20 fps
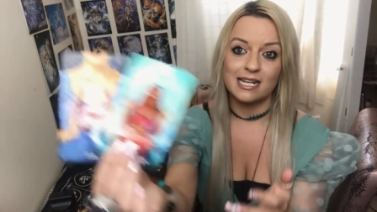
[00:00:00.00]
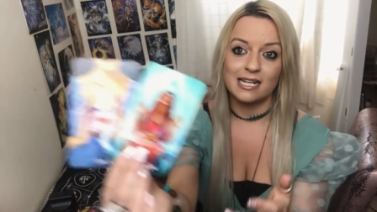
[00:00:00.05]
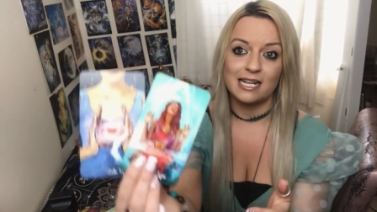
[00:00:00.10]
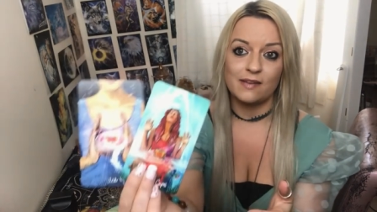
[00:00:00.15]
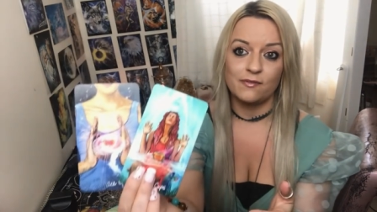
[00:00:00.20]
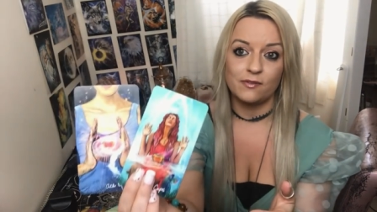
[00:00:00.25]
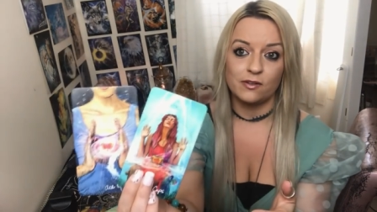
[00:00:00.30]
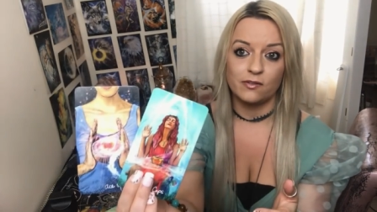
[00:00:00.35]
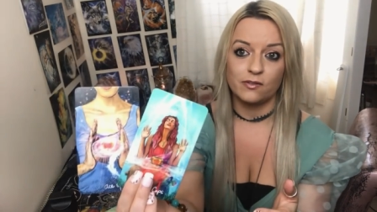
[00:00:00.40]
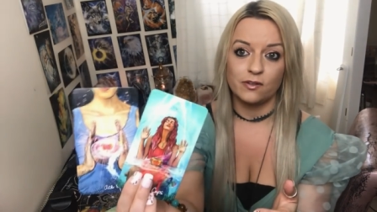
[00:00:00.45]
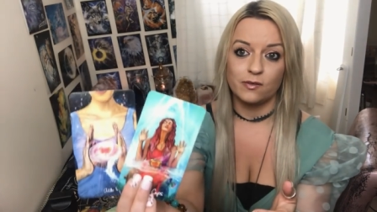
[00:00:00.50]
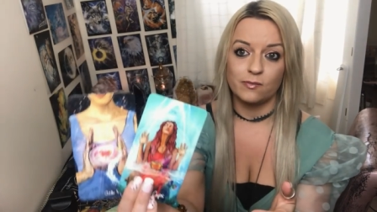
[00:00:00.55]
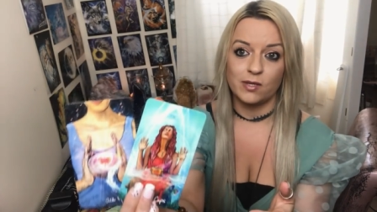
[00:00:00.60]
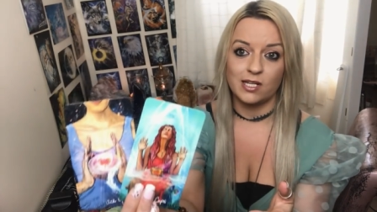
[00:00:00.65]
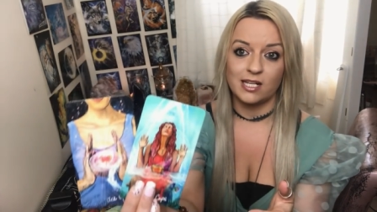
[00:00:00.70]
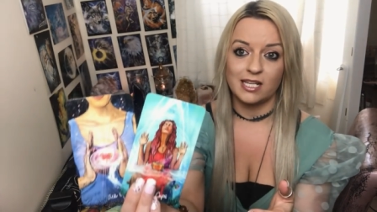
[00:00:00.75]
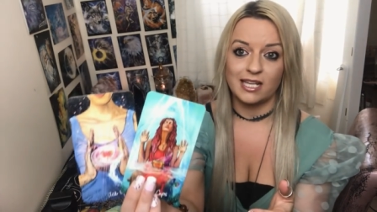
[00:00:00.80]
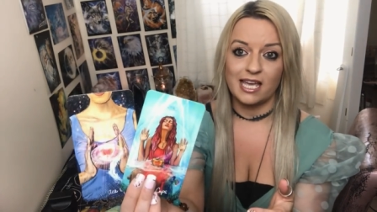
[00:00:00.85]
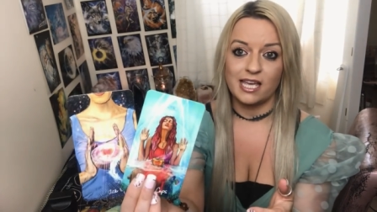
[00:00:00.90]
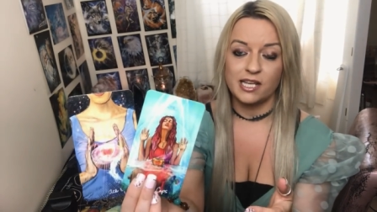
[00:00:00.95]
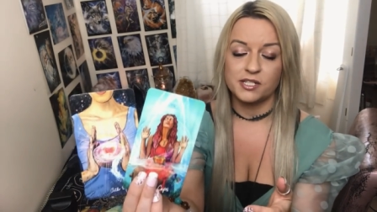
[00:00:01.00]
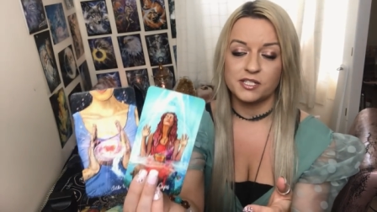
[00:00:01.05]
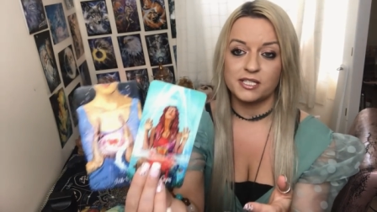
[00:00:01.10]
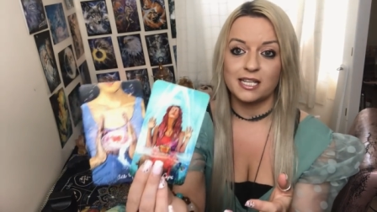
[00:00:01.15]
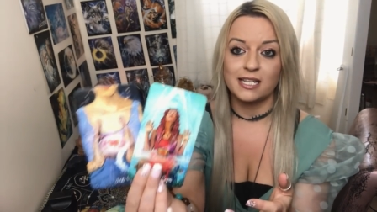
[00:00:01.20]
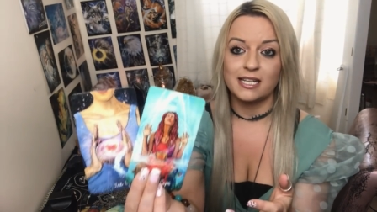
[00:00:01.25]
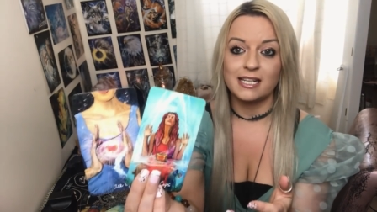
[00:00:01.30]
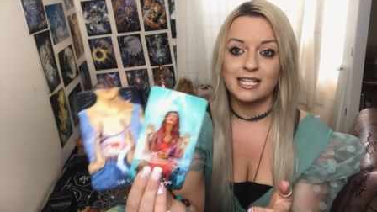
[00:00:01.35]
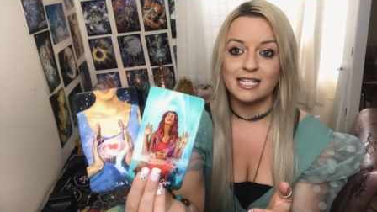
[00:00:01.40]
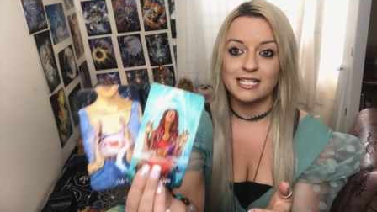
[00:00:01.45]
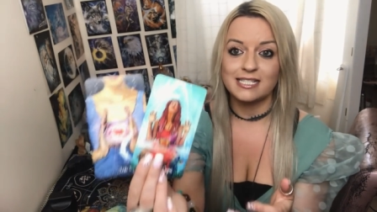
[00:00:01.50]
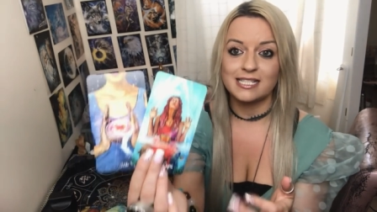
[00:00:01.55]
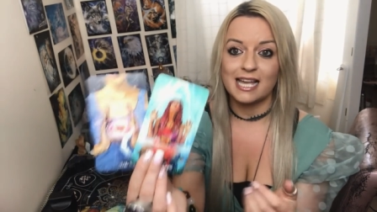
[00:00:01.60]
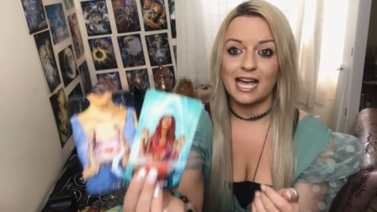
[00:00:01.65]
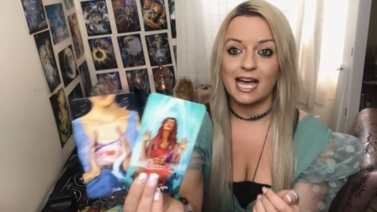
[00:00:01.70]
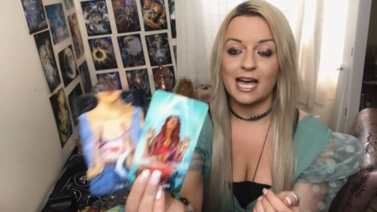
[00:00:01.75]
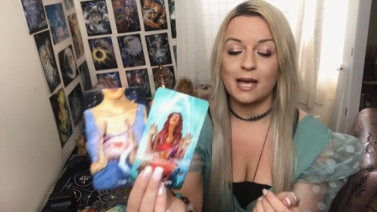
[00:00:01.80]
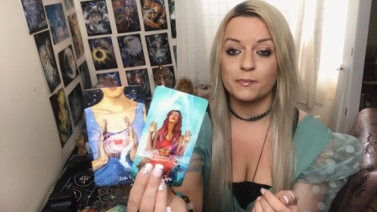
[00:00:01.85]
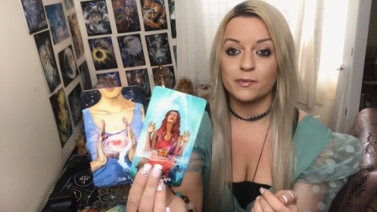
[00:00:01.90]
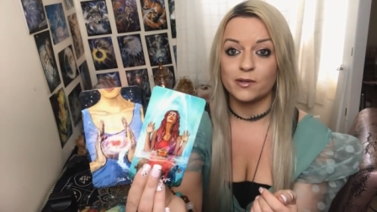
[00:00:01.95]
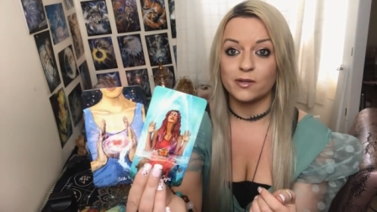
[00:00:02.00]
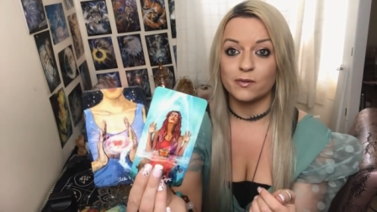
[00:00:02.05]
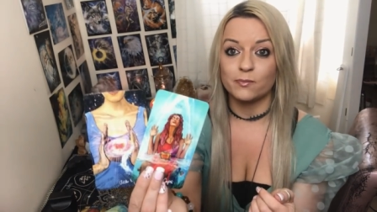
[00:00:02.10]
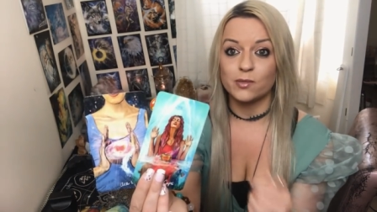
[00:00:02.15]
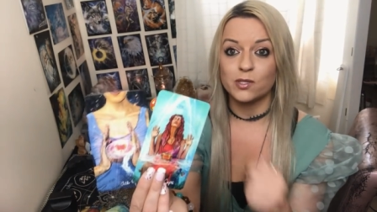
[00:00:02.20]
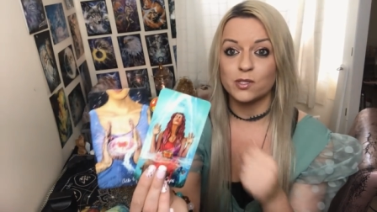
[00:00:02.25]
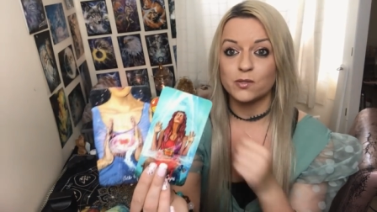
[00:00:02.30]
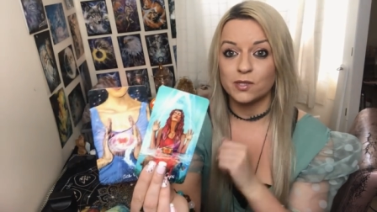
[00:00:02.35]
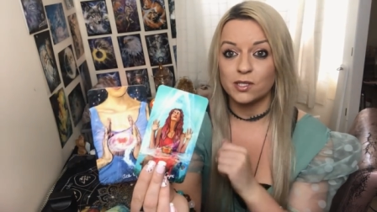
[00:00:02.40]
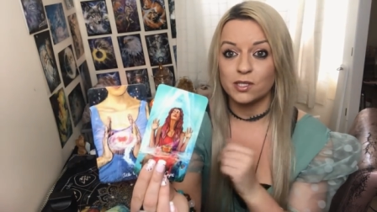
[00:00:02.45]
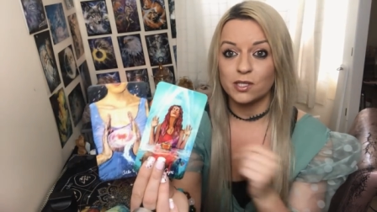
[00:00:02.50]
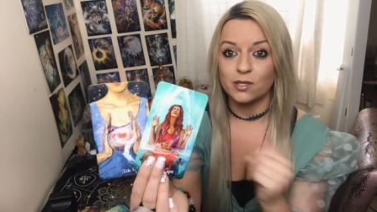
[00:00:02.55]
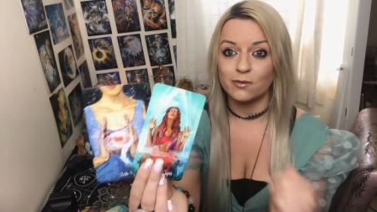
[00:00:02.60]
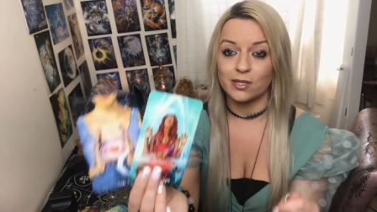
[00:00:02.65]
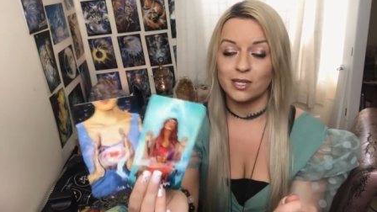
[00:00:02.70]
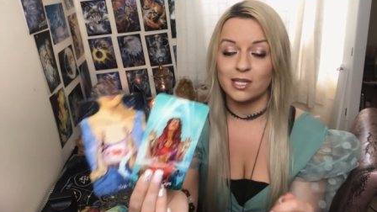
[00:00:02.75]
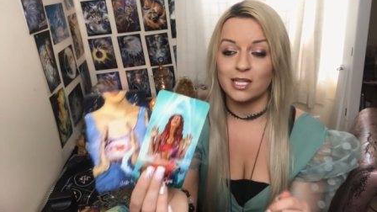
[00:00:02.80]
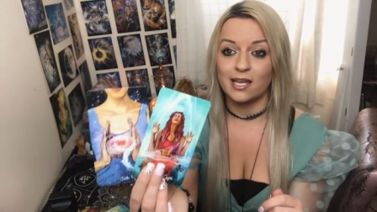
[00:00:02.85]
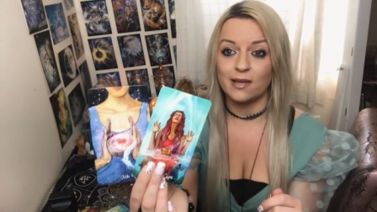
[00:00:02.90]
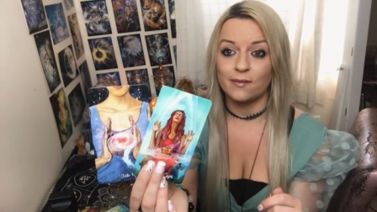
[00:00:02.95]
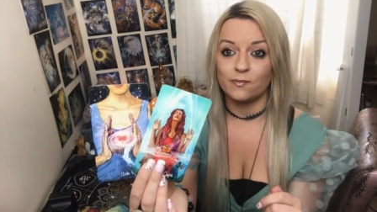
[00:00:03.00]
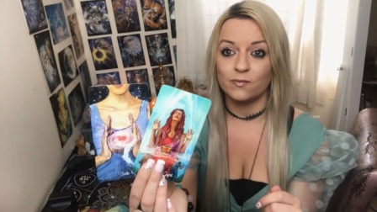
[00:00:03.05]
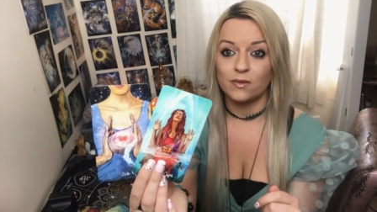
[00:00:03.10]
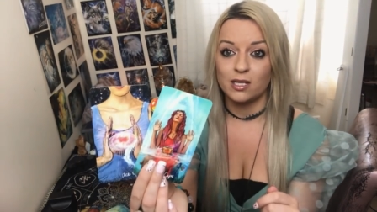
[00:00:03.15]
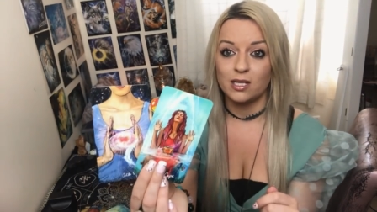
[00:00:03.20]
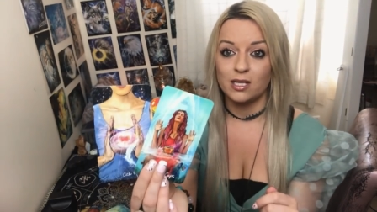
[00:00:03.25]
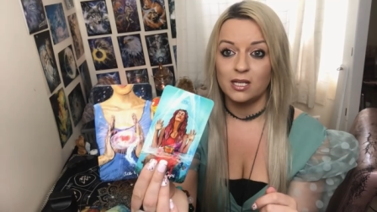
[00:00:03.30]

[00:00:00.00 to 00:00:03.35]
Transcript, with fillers: that level of communication that needs to happen between you and them